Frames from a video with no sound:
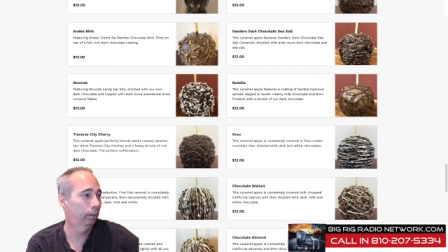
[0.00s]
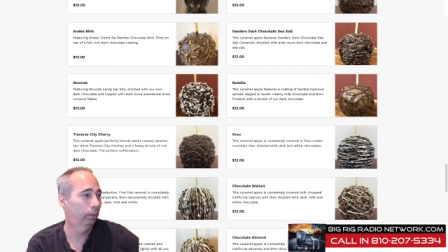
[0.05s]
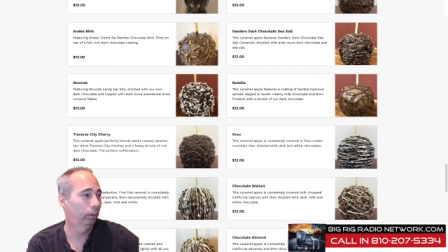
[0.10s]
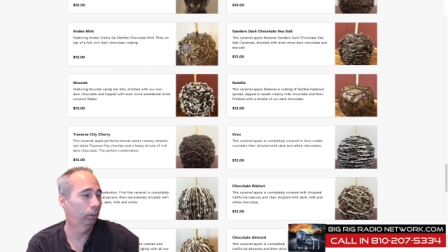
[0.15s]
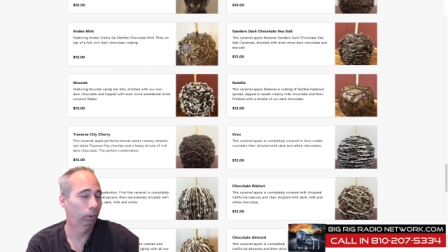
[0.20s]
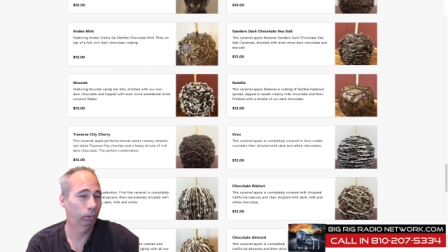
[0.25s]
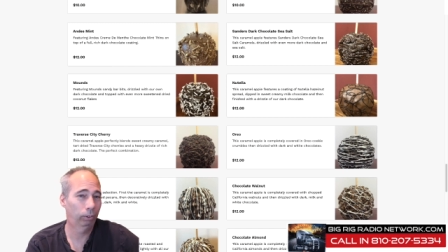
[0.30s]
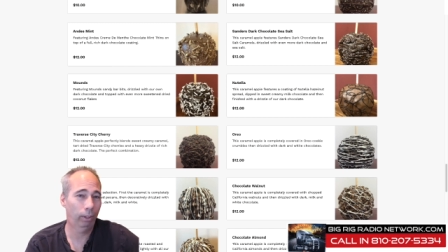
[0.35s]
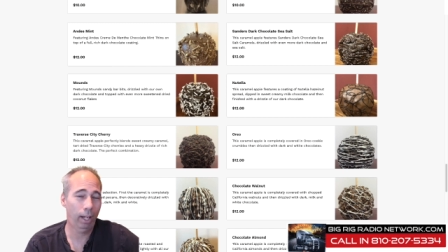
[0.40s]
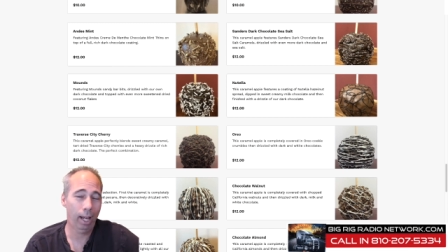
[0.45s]

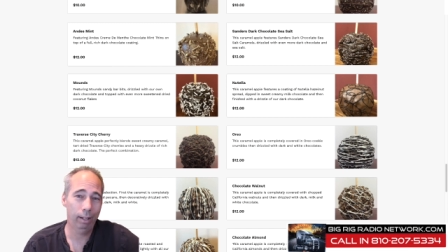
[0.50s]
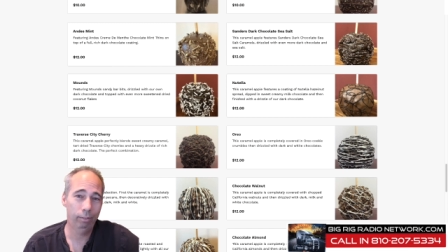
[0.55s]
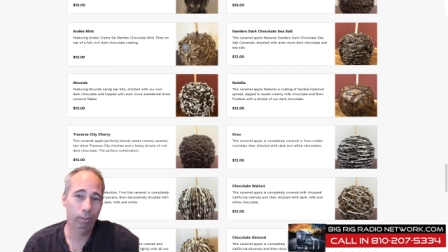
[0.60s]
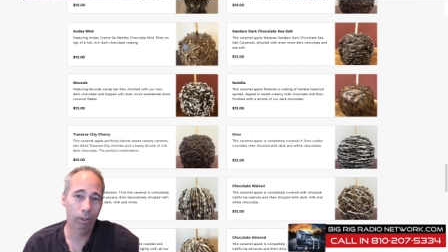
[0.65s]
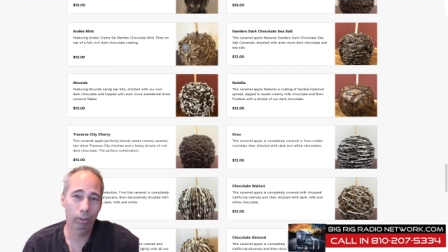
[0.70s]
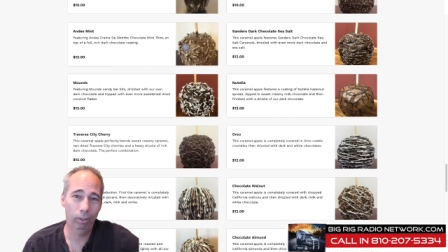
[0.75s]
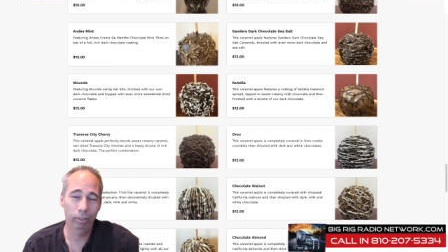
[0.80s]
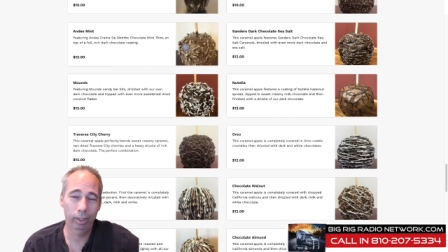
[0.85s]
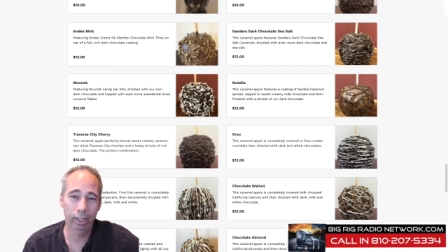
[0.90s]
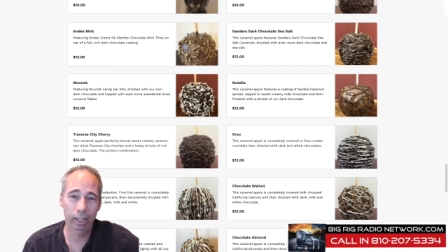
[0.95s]
Drive
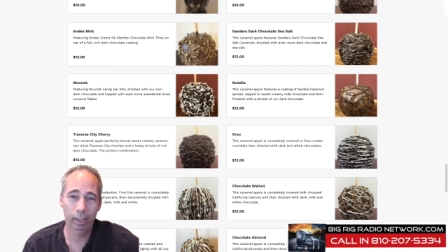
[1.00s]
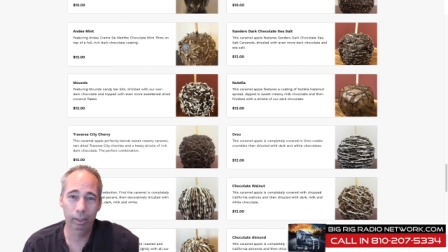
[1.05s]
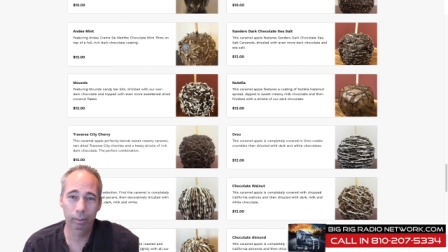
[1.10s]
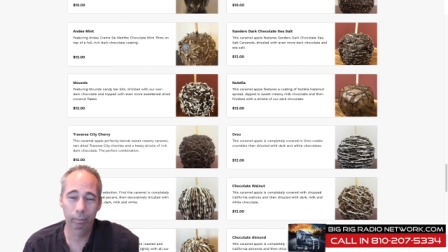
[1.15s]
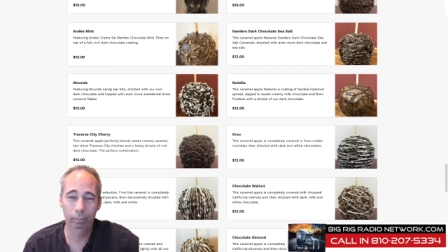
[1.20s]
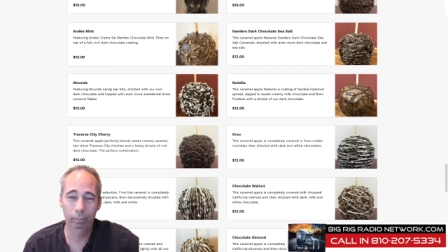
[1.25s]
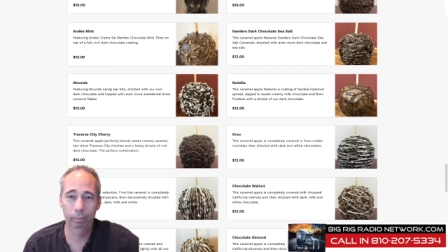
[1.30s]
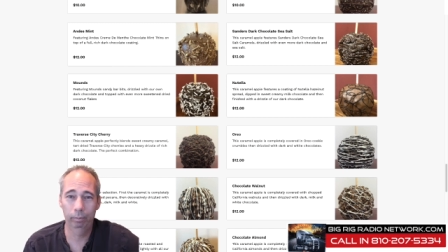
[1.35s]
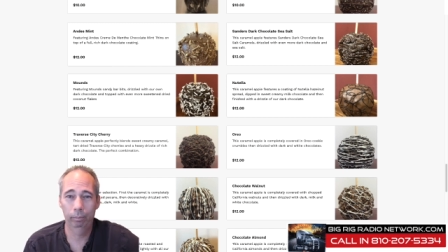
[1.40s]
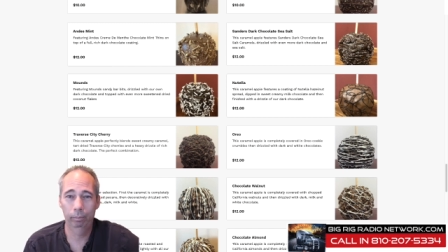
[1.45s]
over there,
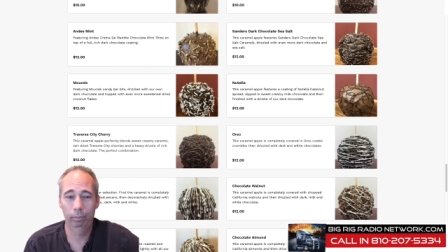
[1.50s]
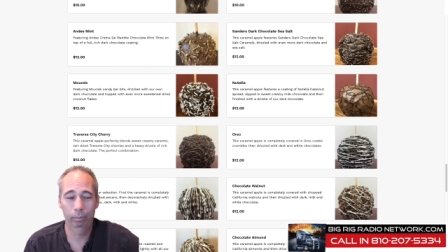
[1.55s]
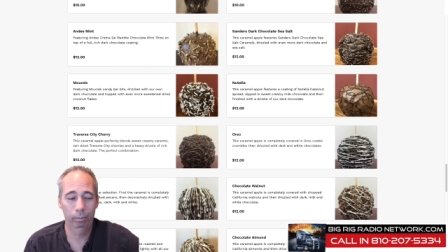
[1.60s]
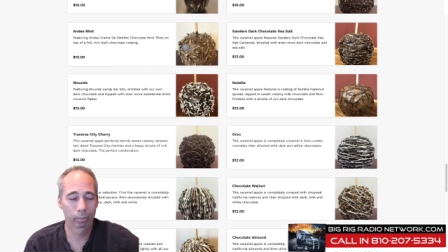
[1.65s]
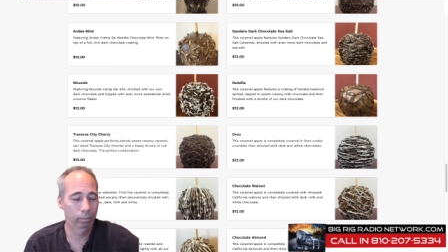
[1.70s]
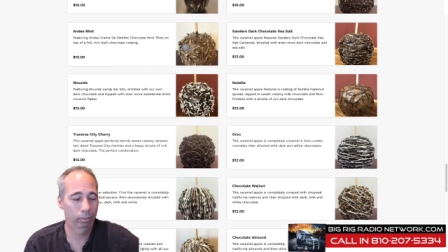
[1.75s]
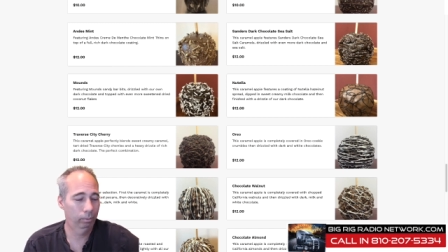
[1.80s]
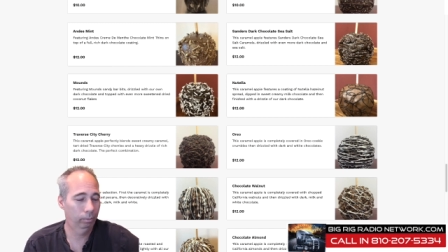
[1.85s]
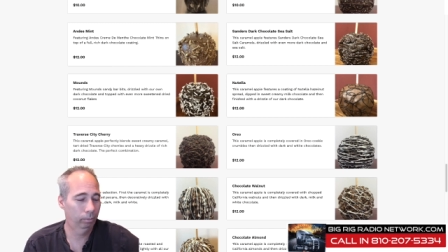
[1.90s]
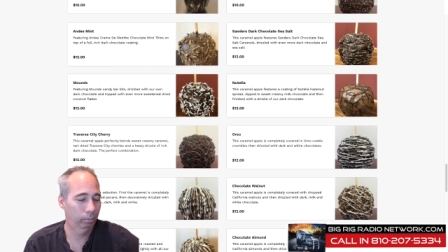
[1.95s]

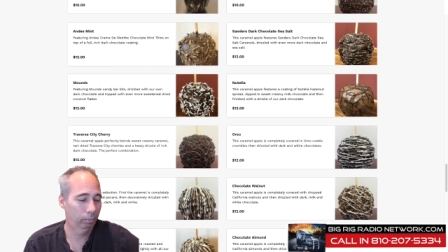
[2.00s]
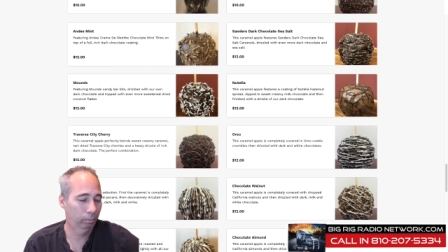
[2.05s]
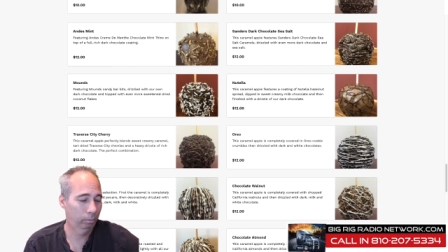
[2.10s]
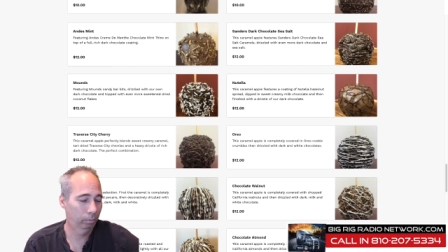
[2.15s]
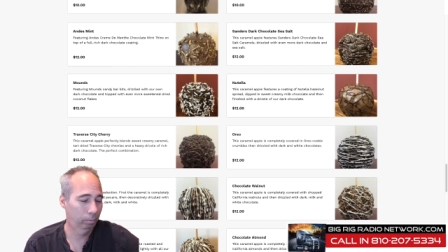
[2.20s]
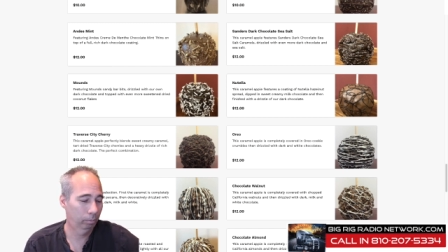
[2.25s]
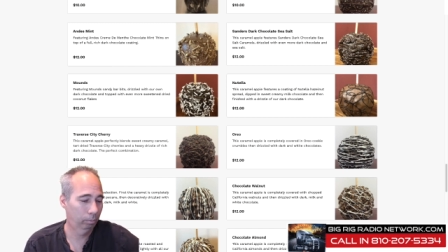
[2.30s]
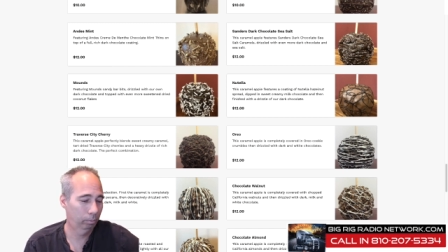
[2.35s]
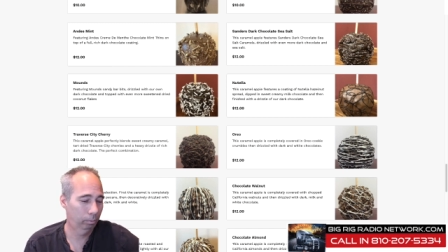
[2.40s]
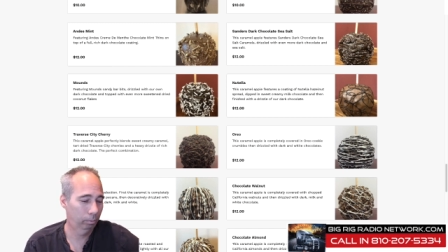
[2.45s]

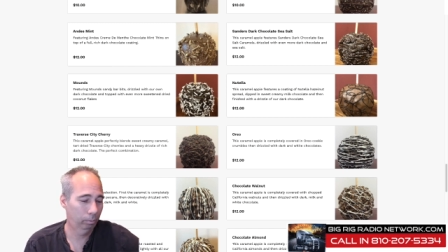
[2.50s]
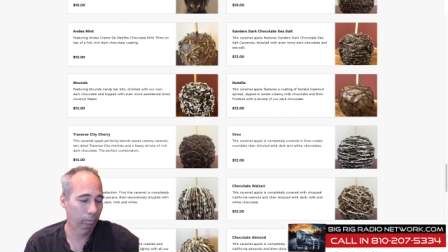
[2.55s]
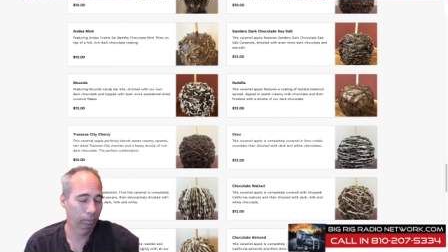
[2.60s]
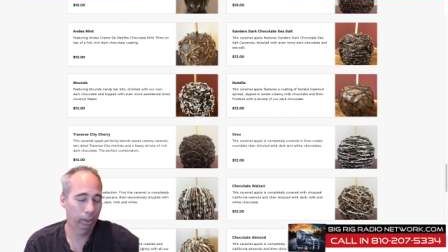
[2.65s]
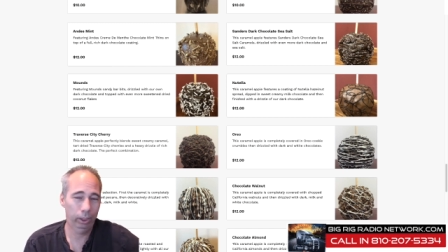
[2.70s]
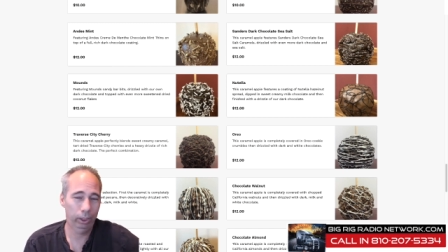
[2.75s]
Get